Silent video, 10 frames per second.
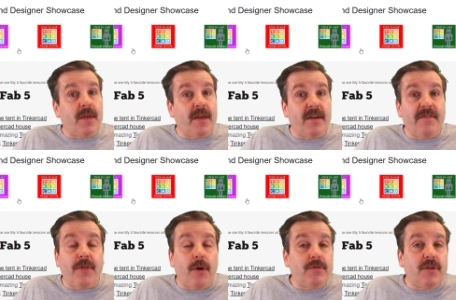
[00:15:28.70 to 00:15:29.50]
If
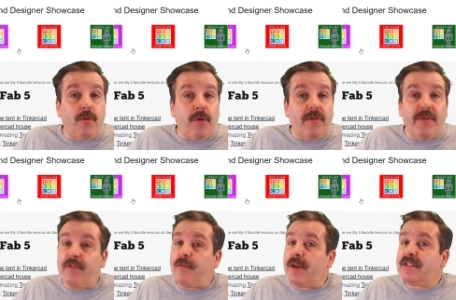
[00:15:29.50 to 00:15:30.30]
those don't work for
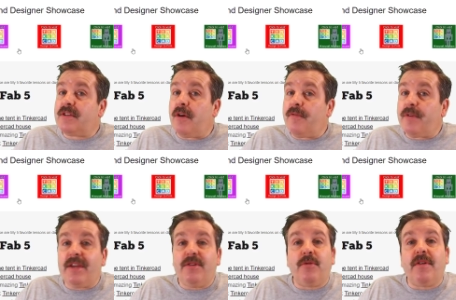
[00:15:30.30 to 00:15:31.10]
your friends, don't
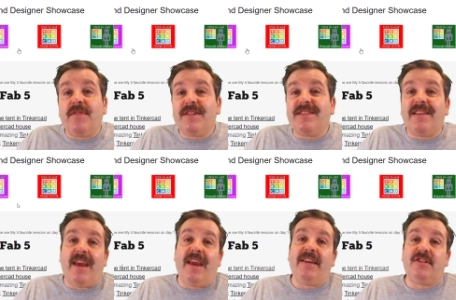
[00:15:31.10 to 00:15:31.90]
forget you can visit
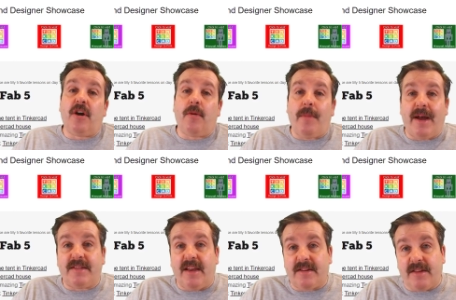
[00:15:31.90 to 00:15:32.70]
H L
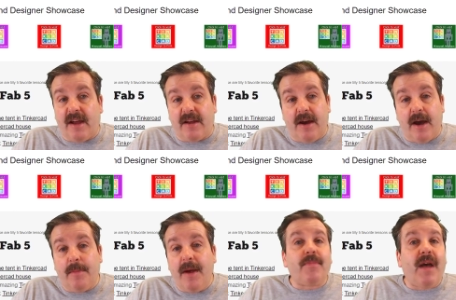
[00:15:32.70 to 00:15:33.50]
modtech dot
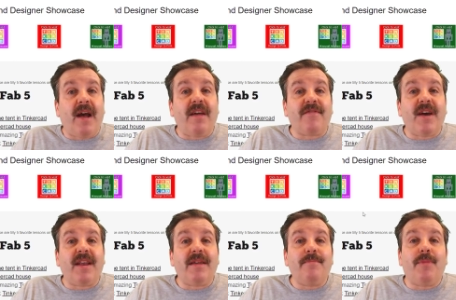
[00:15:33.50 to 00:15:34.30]
com. I have
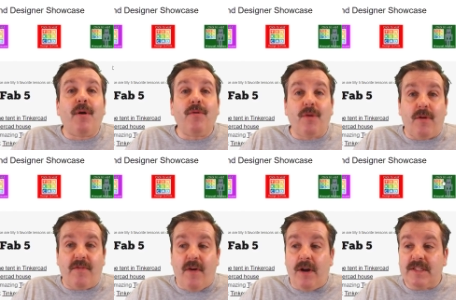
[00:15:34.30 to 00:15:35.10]
got a boatload
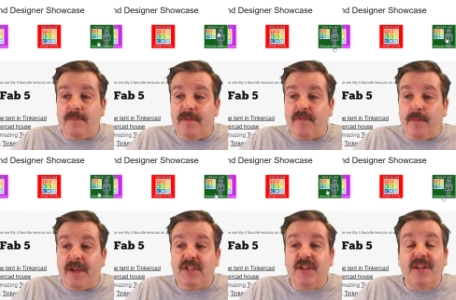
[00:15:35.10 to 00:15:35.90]
of awesome
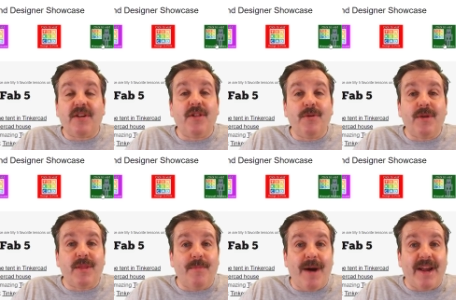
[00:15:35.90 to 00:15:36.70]
information, including
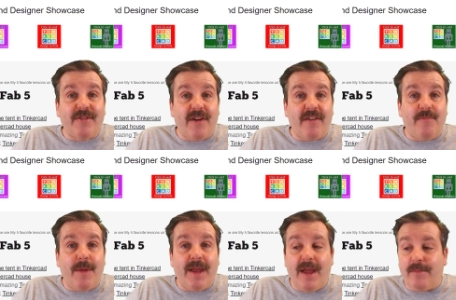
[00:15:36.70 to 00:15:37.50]
the Minecraft
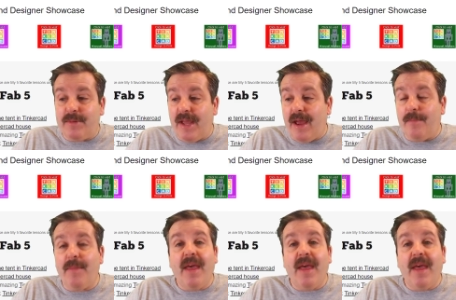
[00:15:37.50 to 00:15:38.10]
Mayhem tab.